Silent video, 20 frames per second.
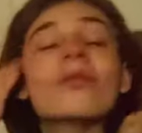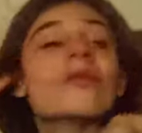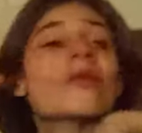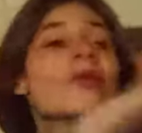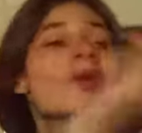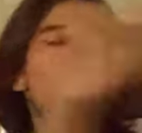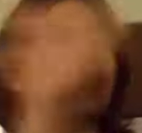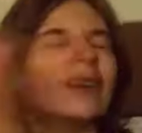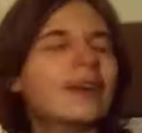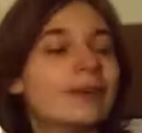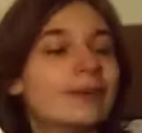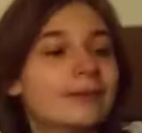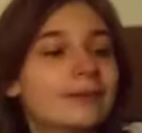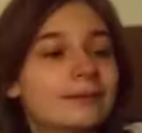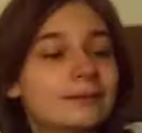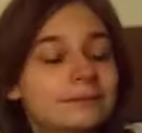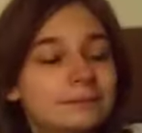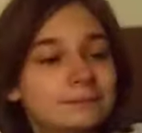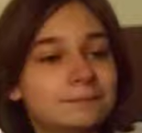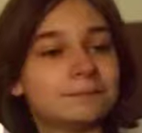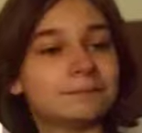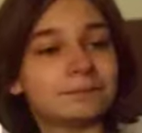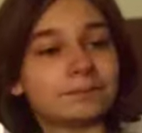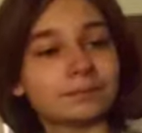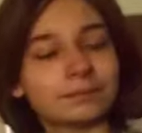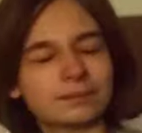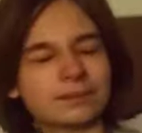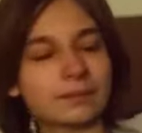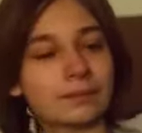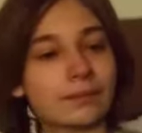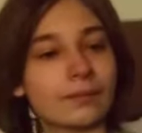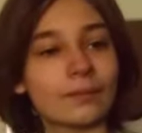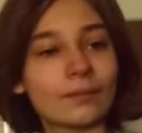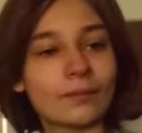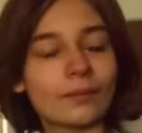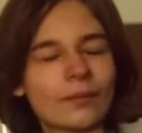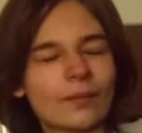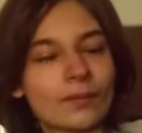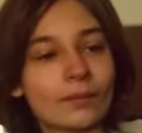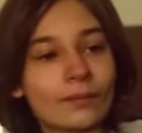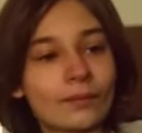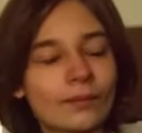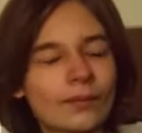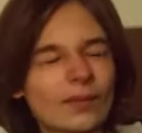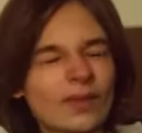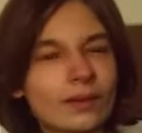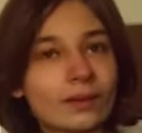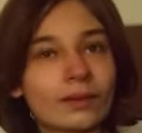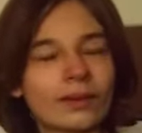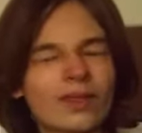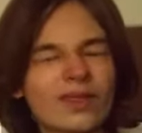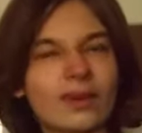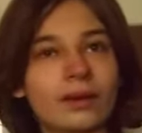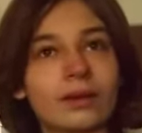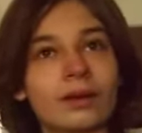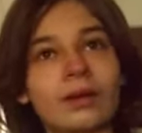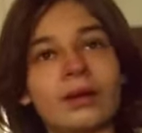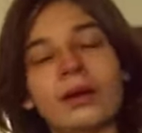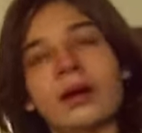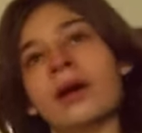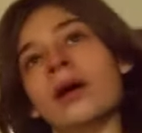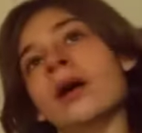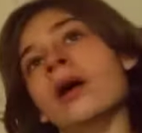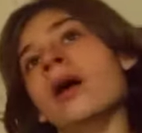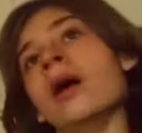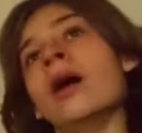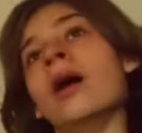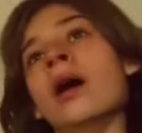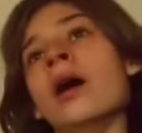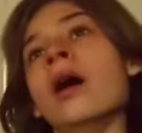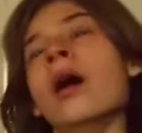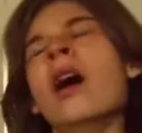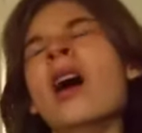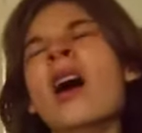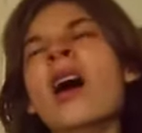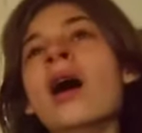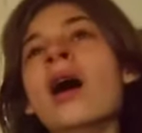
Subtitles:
So is it possible to have constructive interference that takes away sound?